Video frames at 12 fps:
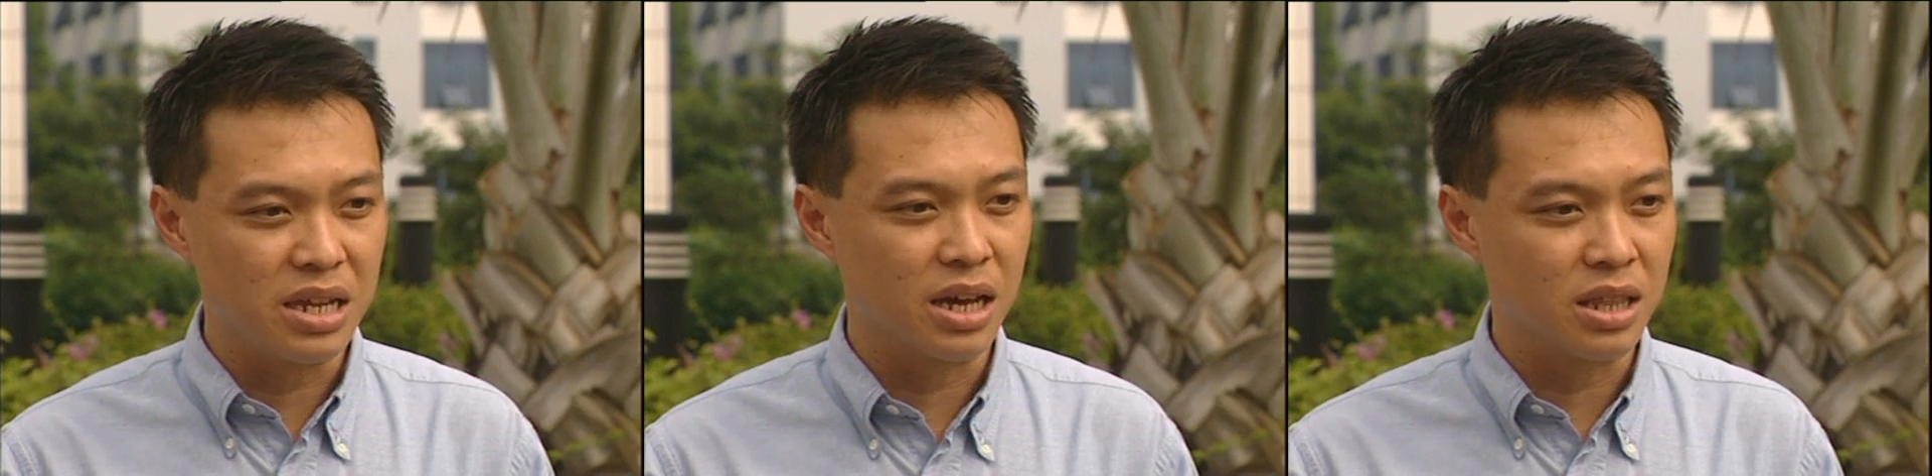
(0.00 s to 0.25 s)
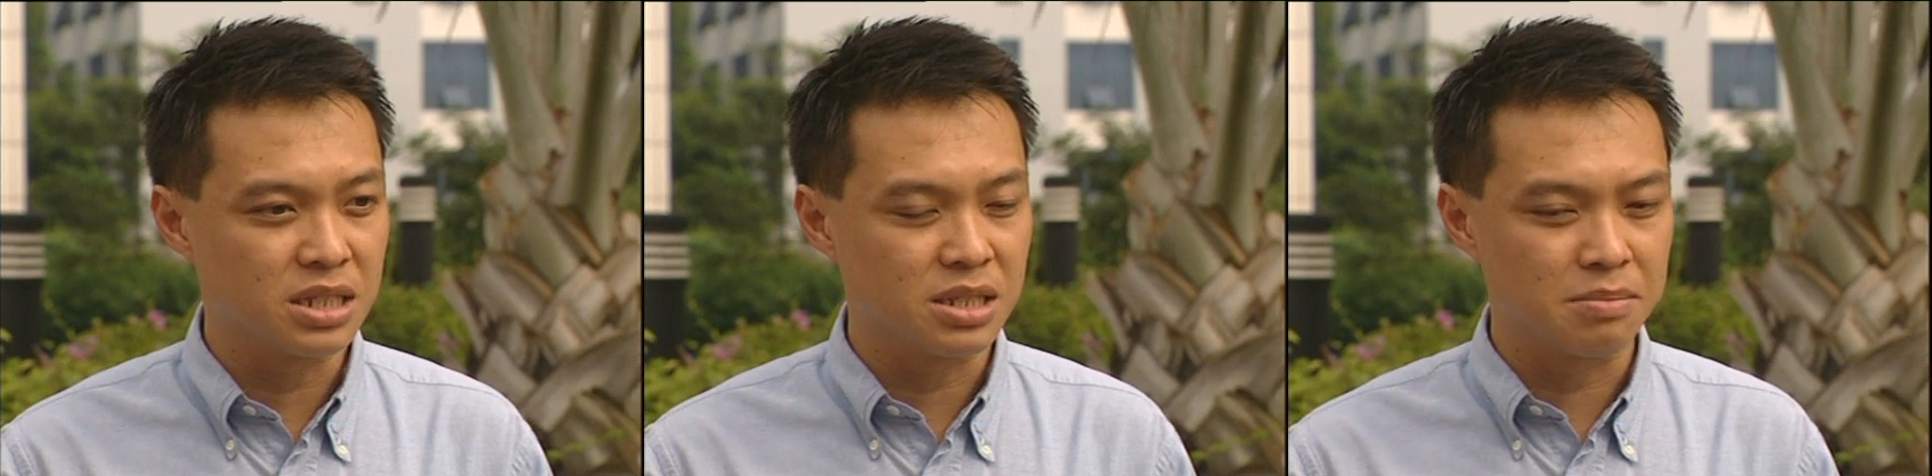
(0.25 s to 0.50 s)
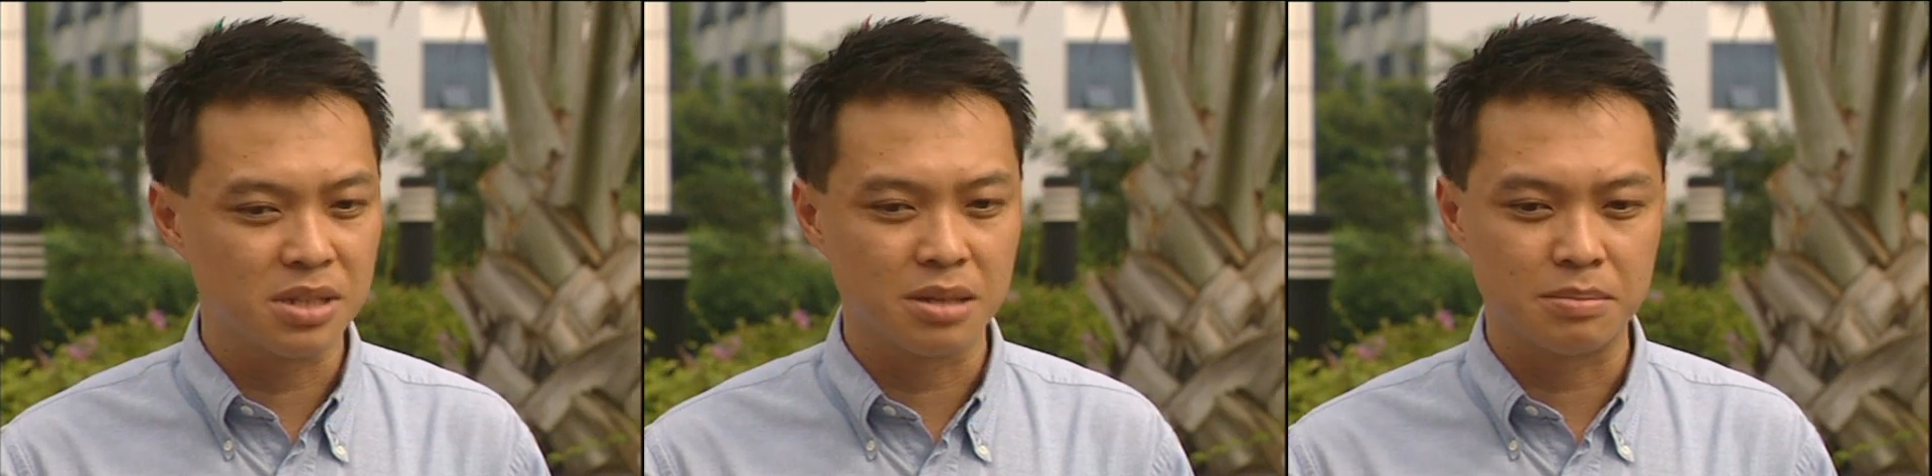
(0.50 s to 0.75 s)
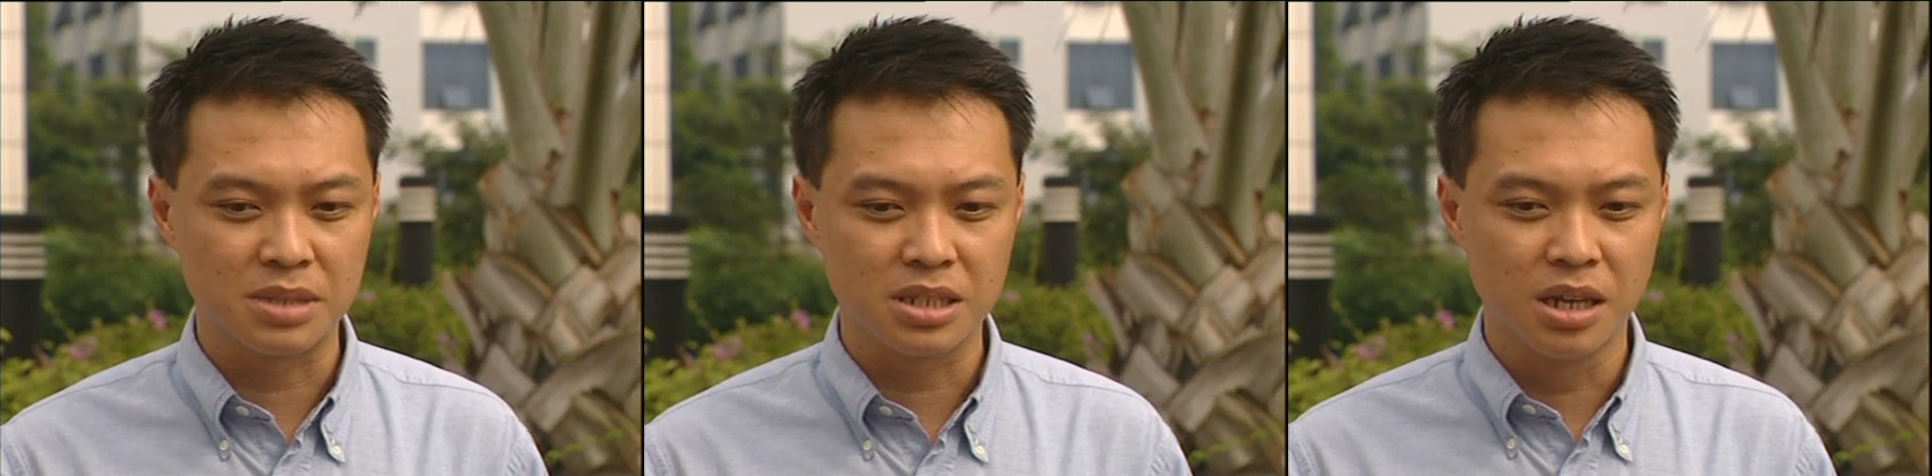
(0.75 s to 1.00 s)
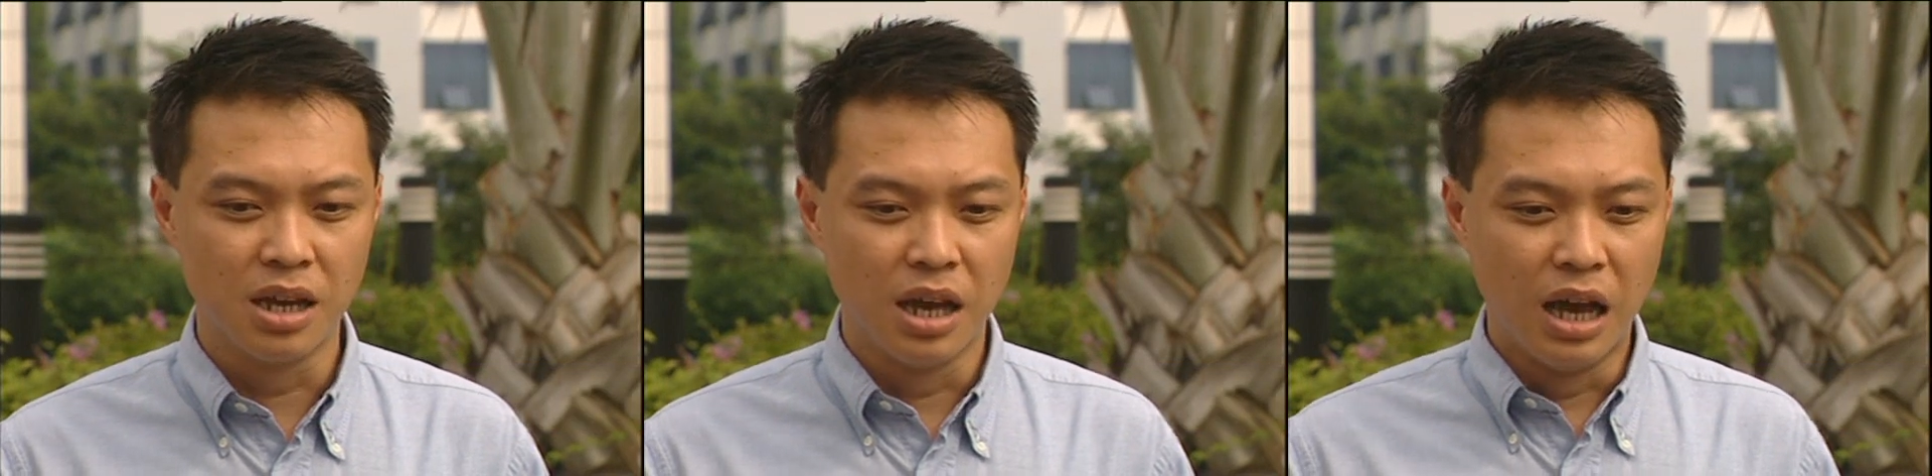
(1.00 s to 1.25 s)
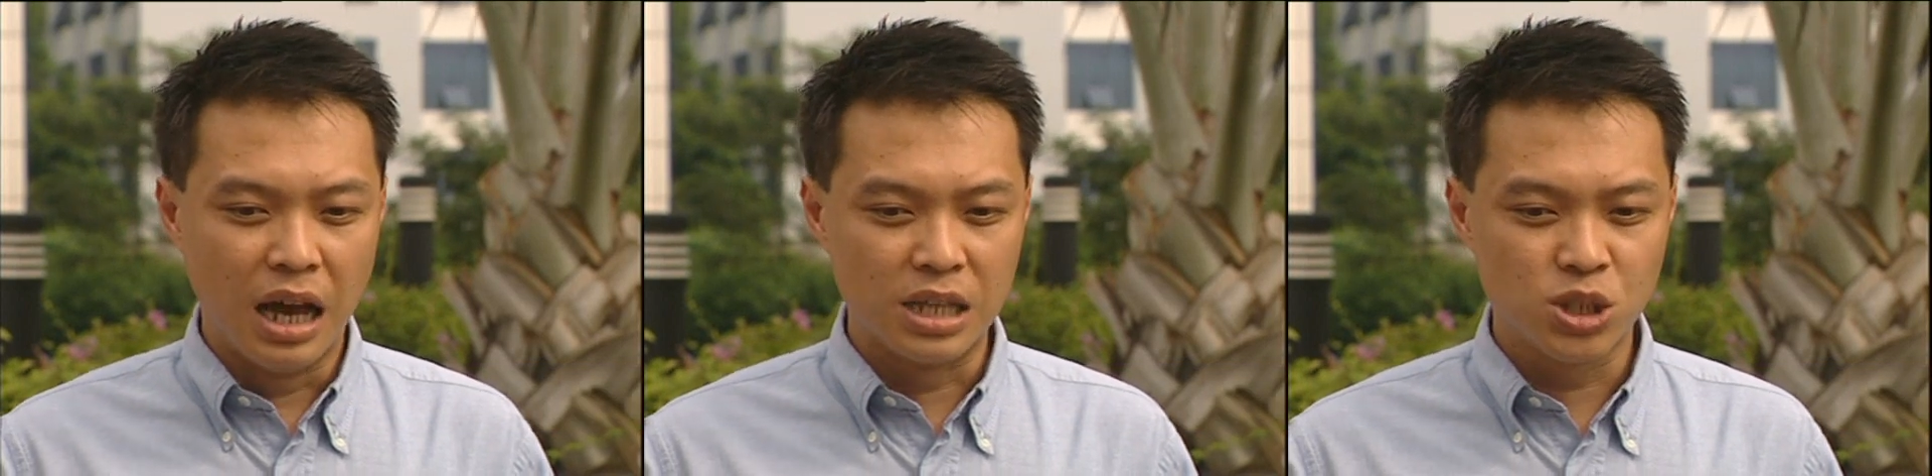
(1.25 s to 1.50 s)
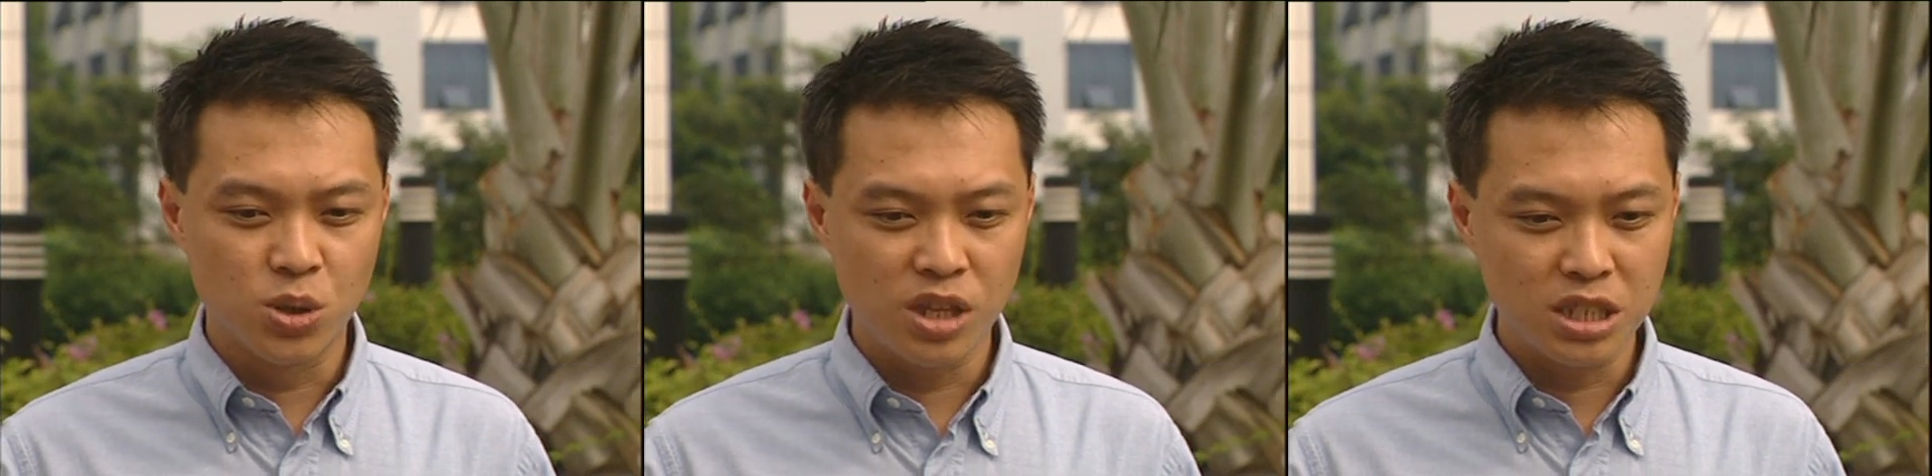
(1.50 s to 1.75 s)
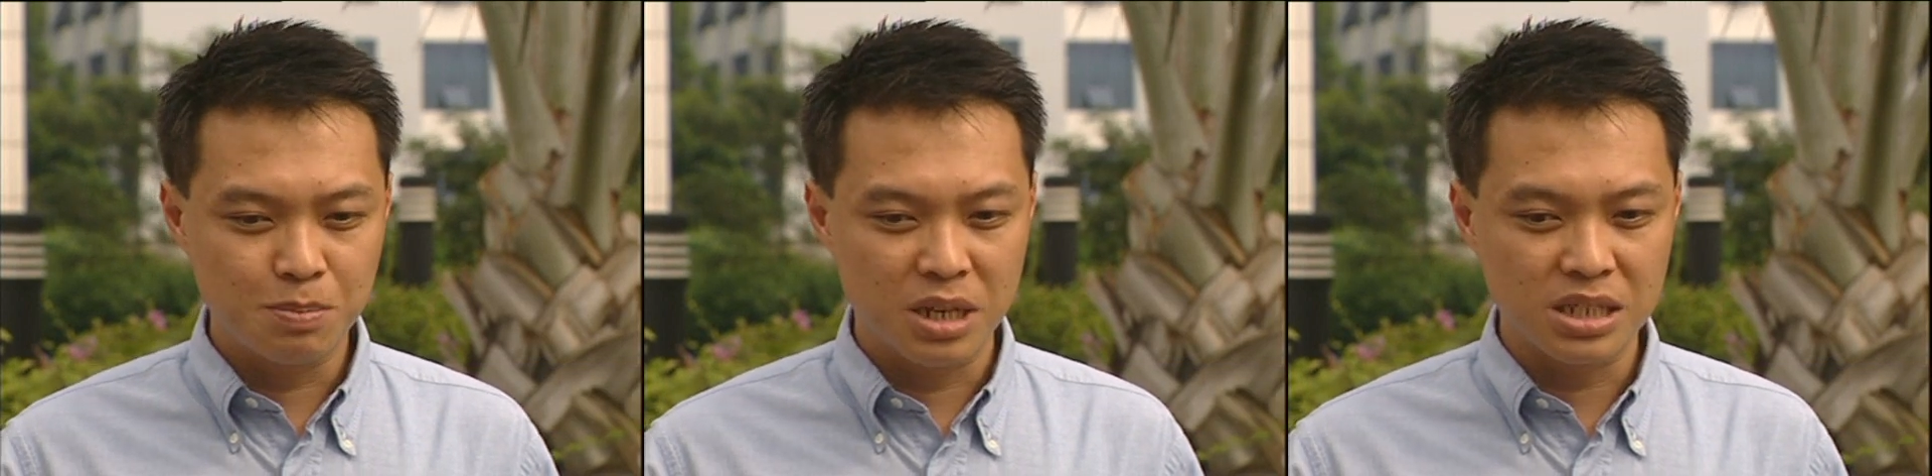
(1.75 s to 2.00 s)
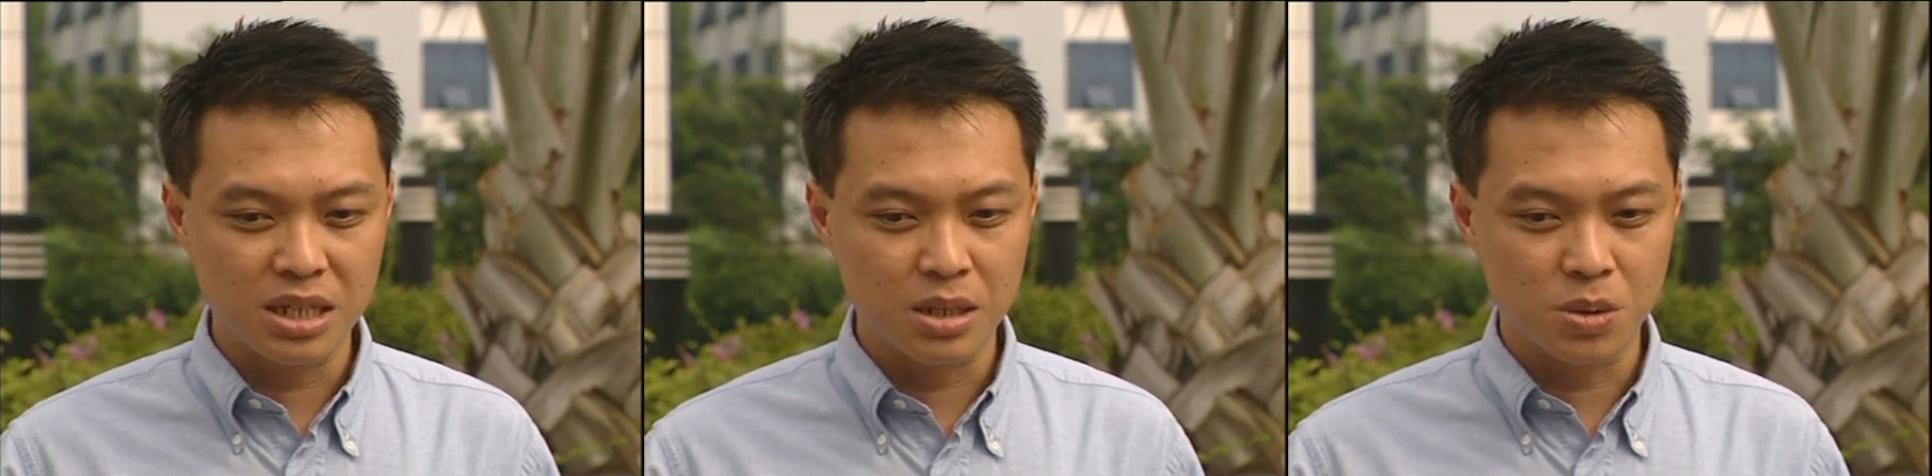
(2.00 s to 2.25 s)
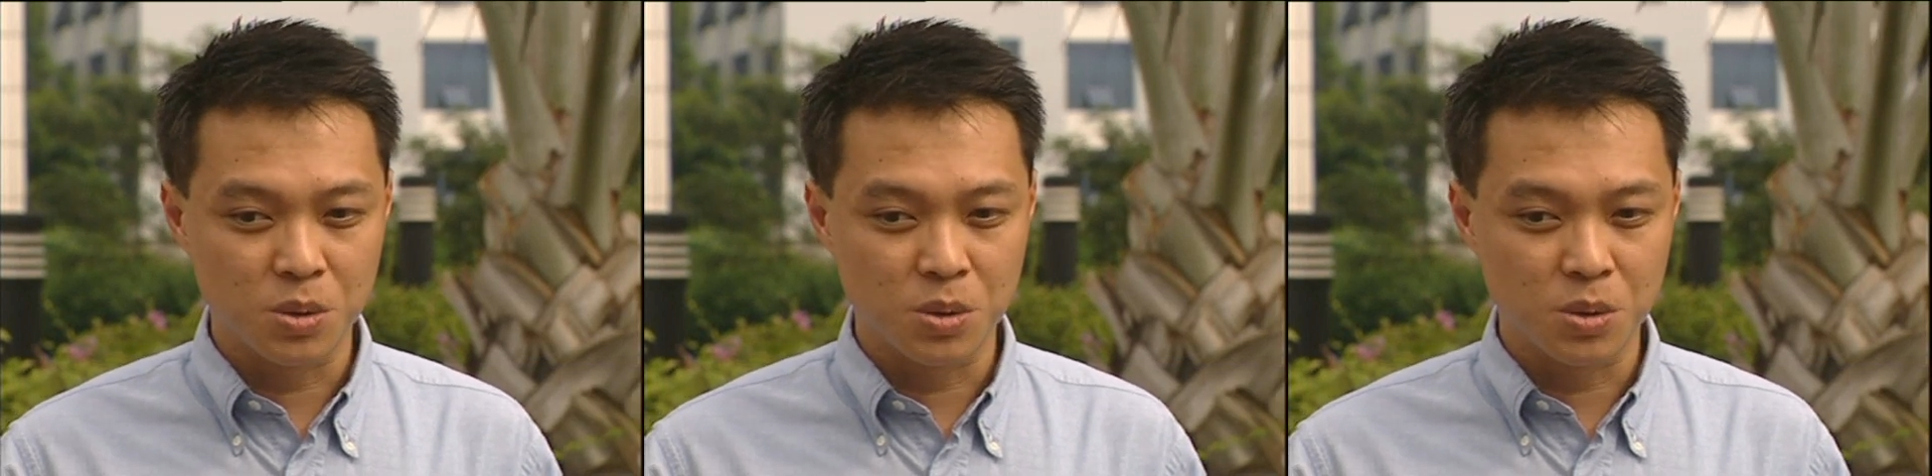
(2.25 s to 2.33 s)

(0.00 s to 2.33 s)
any other symptoms. And so this person